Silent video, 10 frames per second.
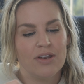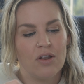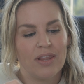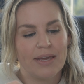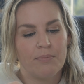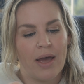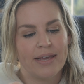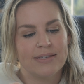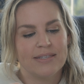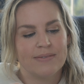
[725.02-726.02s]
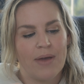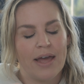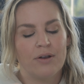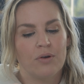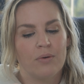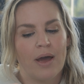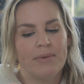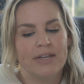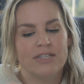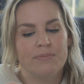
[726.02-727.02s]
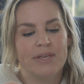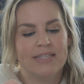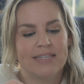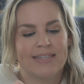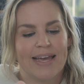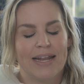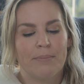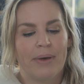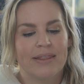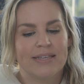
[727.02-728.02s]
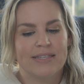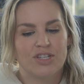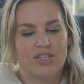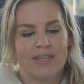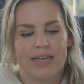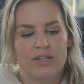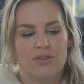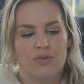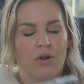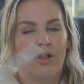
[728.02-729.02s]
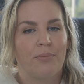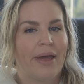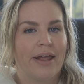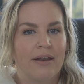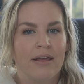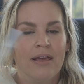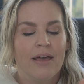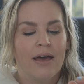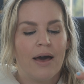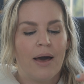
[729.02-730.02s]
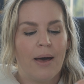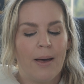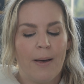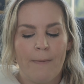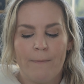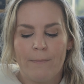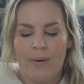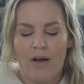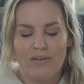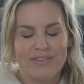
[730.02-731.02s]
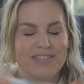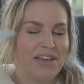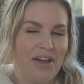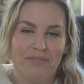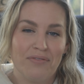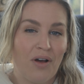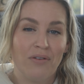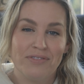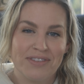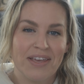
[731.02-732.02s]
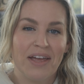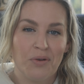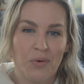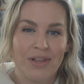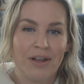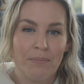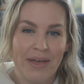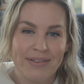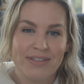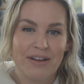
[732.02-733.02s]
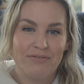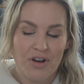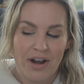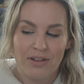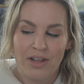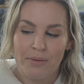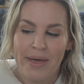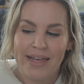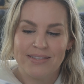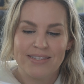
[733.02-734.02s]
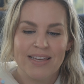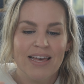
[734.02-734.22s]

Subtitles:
like, I guess, I don't know. I mean, to me it's exciting, but this is just like a $2 pen. Obviously I know a lot of pens and I've tried a lot of pens.